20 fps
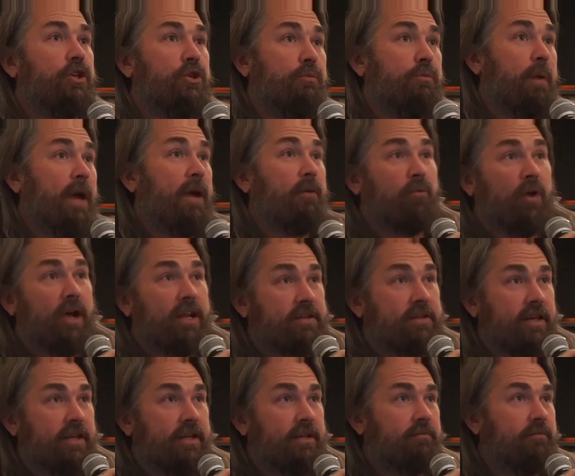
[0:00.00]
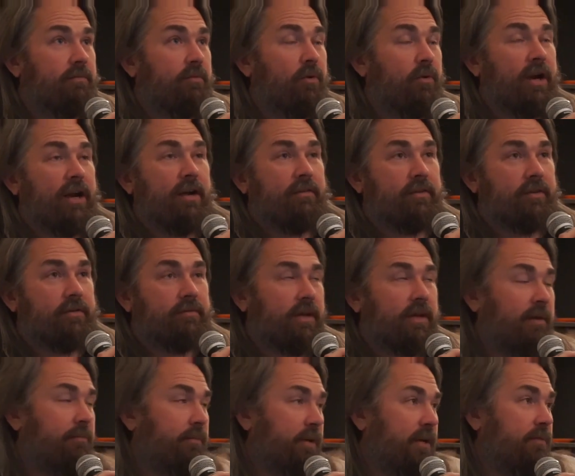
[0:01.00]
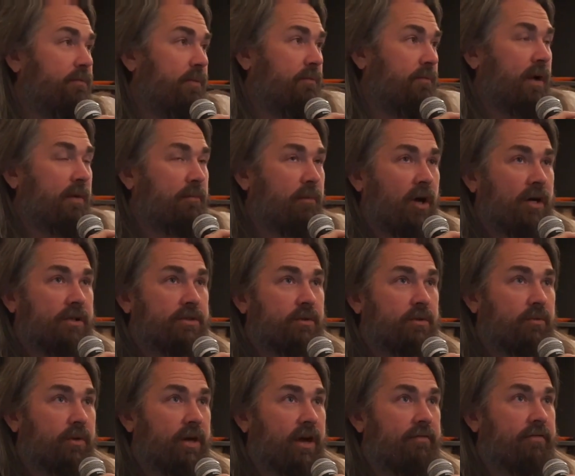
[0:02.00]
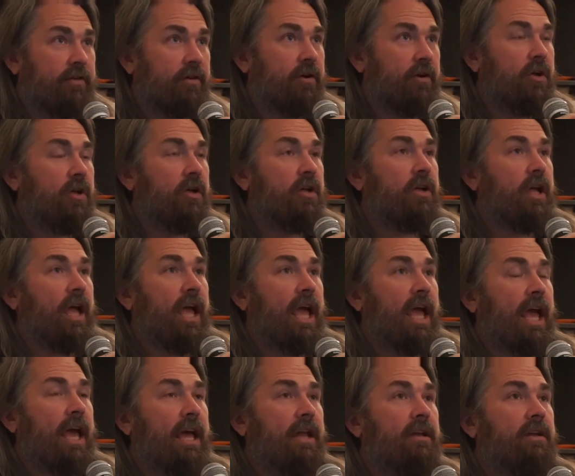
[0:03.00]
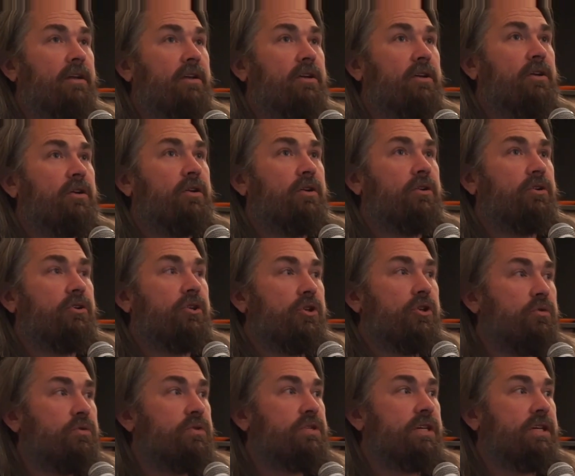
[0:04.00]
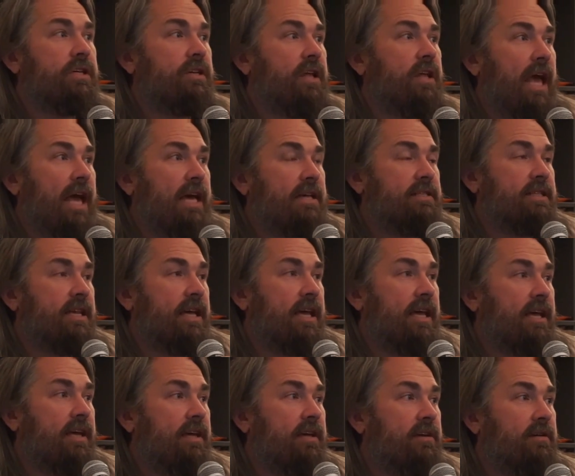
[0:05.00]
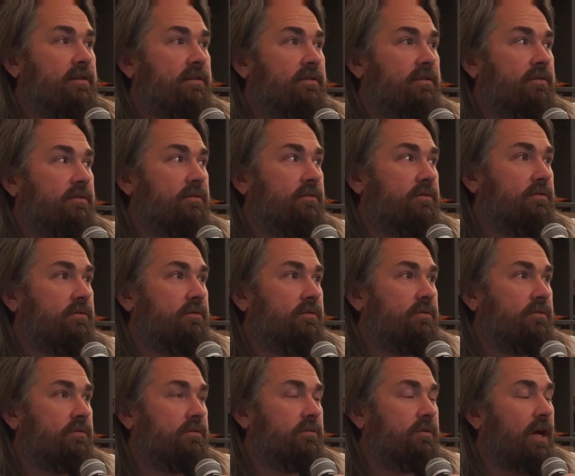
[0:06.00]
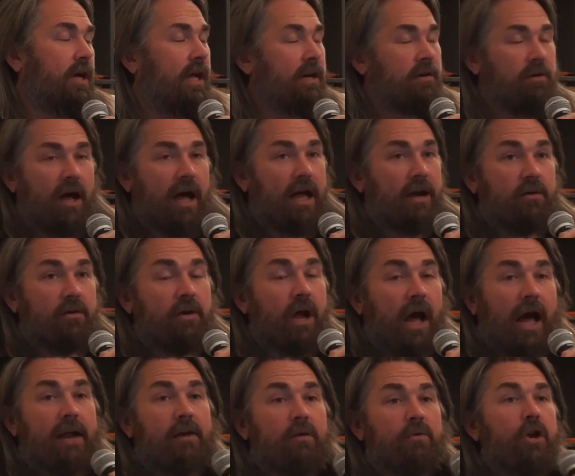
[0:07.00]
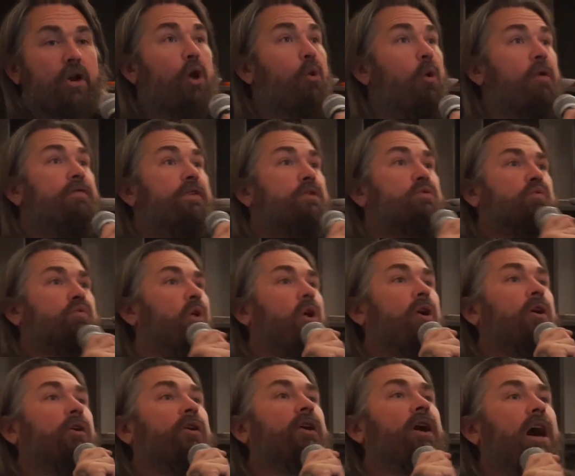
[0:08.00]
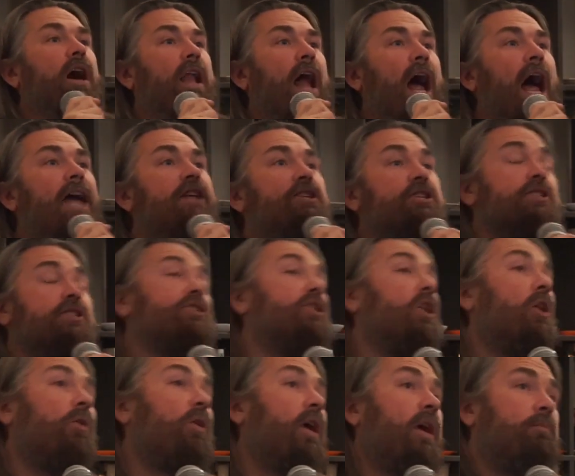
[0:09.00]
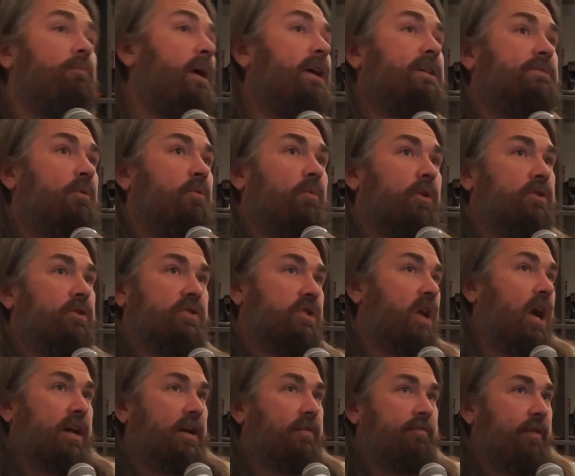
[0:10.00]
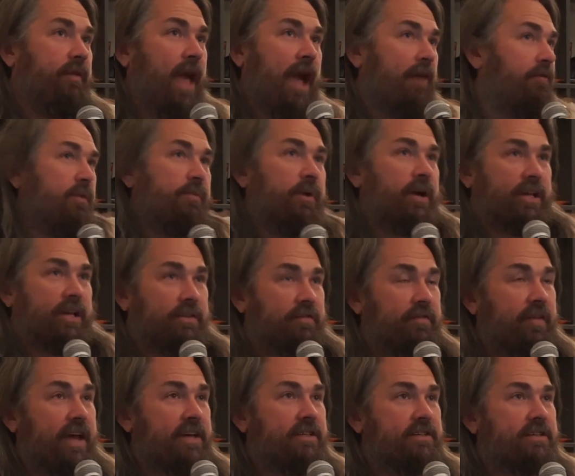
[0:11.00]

that you pay rent in and whatever, not me, but my boss or whatever, and use it as I don't know if it's wrong or not. I just know it makes me want to sock everybody in the